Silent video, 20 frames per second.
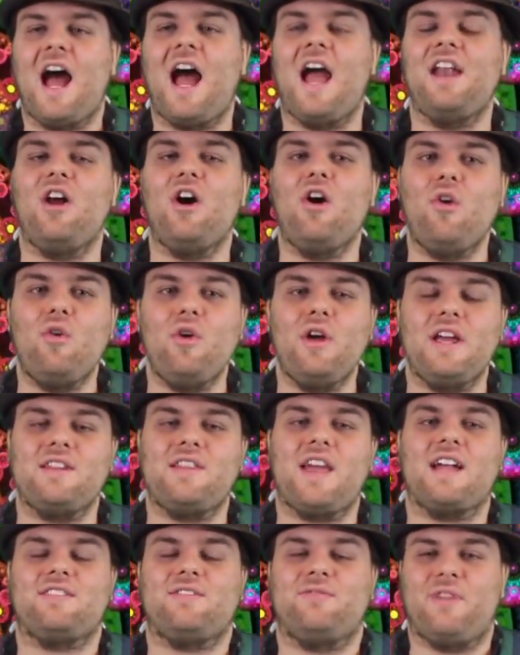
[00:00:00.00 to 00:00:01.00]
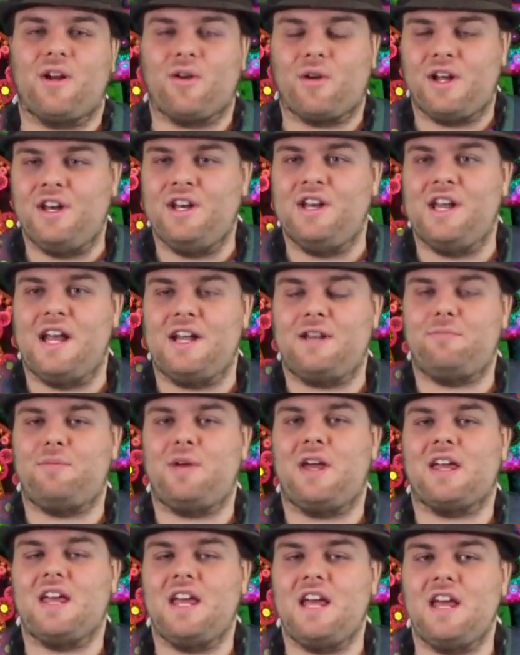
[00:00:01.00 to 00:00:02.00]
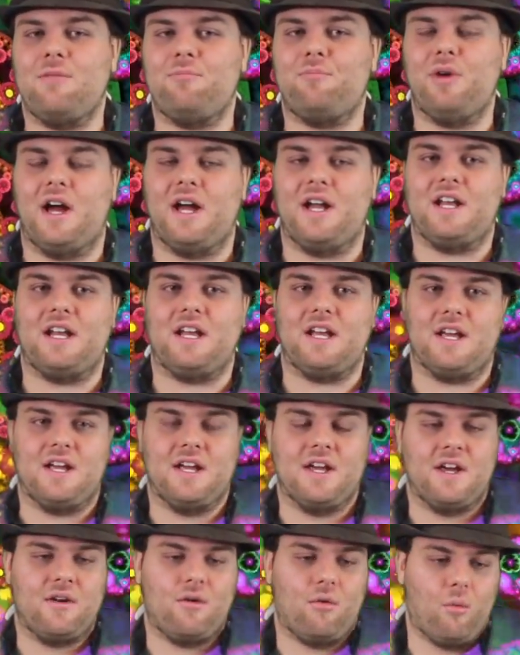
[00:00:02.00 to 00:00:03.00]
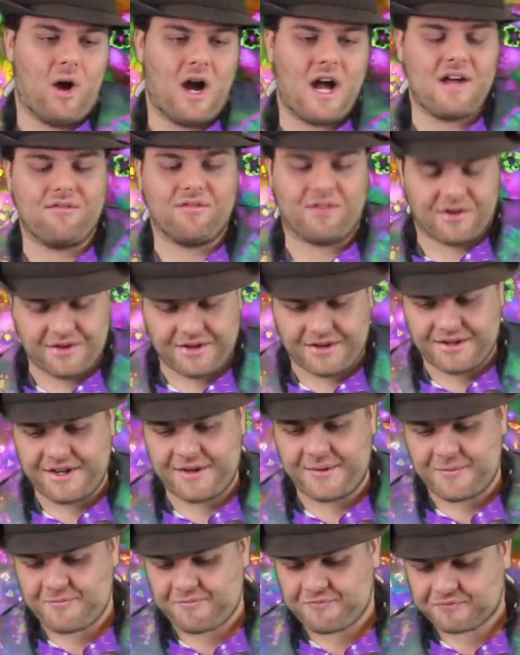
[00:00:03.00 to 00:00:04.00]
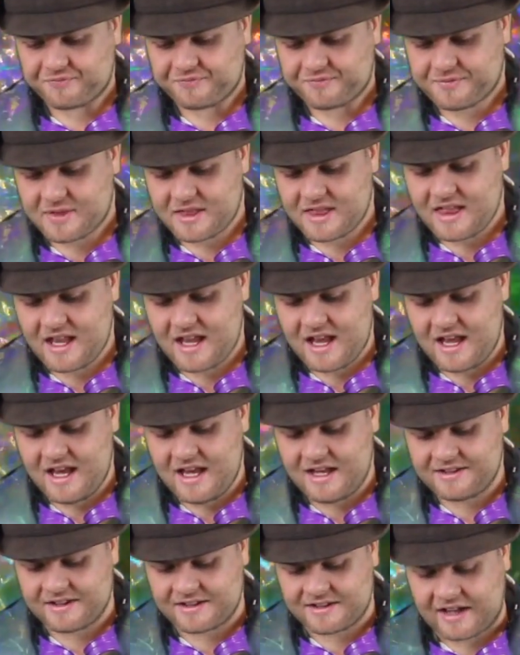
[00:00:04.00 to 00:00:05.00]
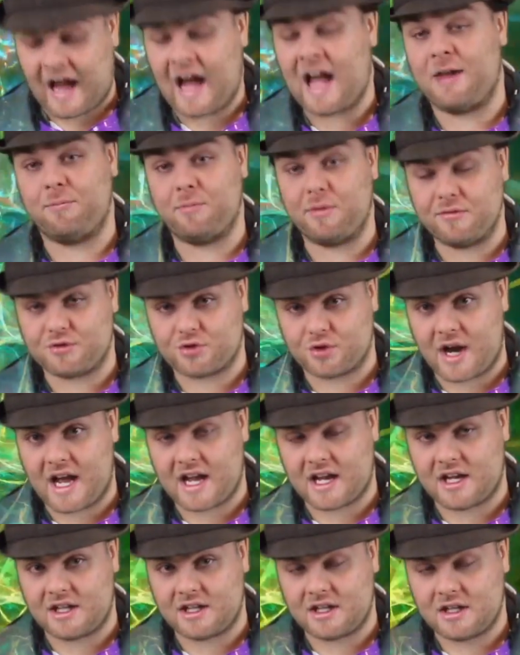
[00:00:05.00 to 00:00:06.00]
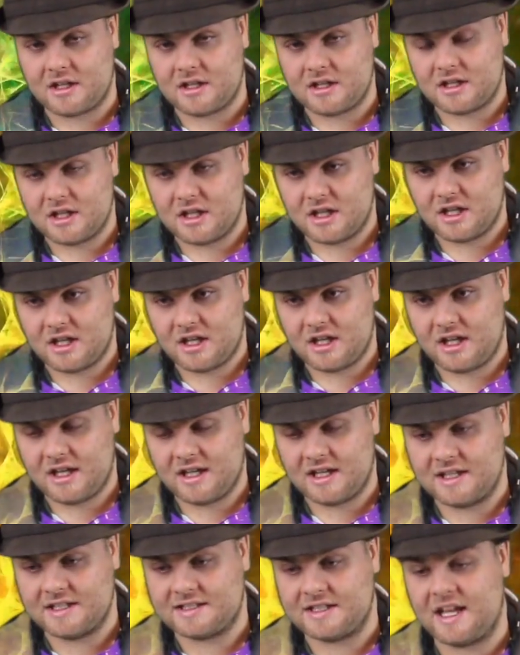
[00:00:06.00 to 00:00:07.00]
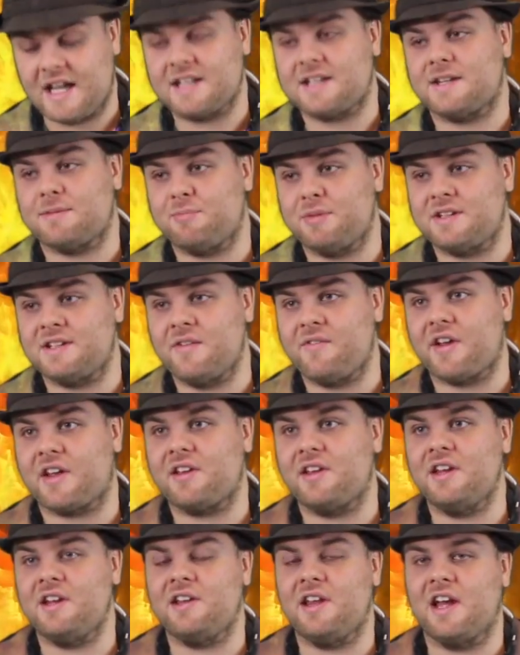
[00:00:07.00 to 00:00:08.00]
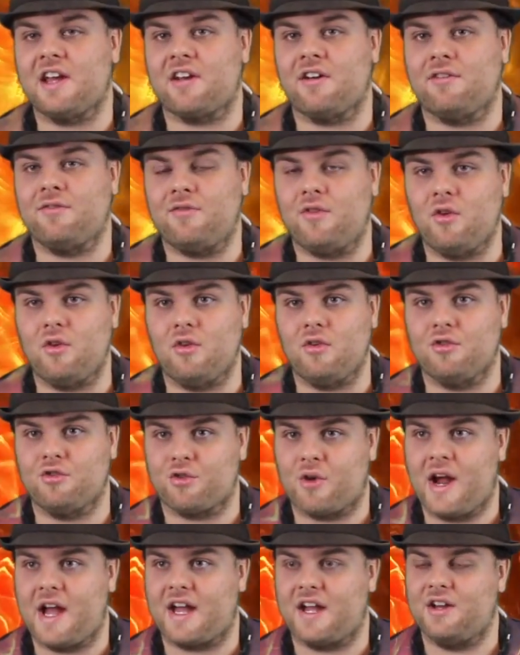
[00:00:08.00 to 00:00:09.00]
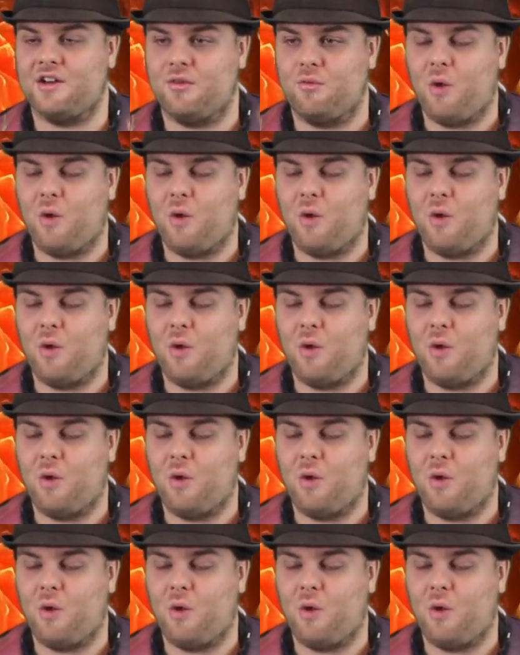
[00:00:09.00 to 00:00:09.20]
I know that's very nitpicky, but wyvern is a type of dragon. It is not specifically like a full dragon.